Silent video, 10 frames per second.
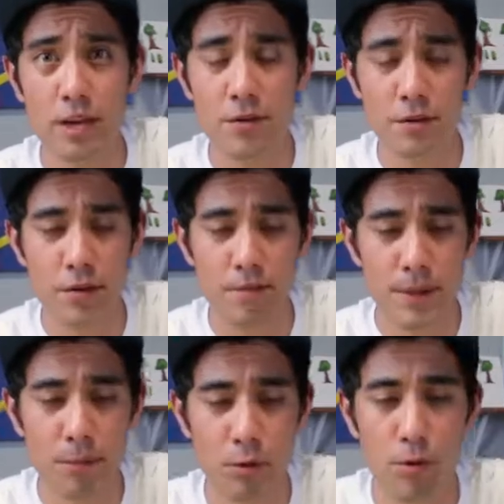And you've heard of
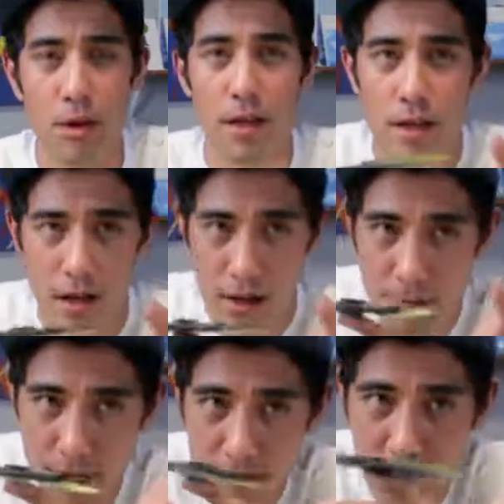people
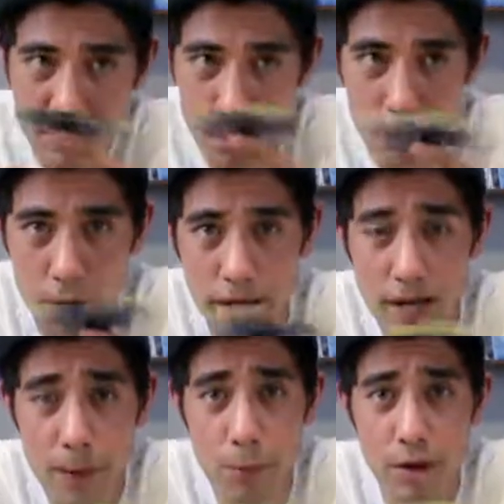making these go like
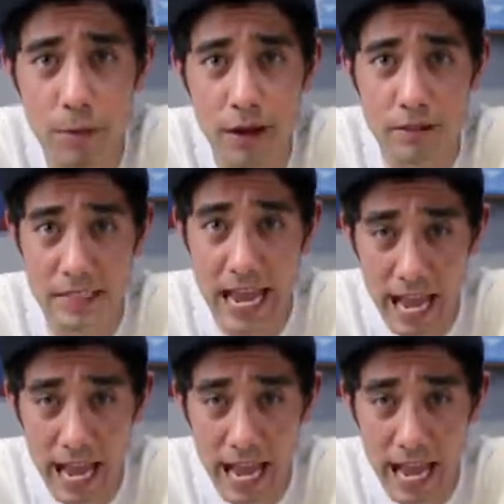a couple hundred miles an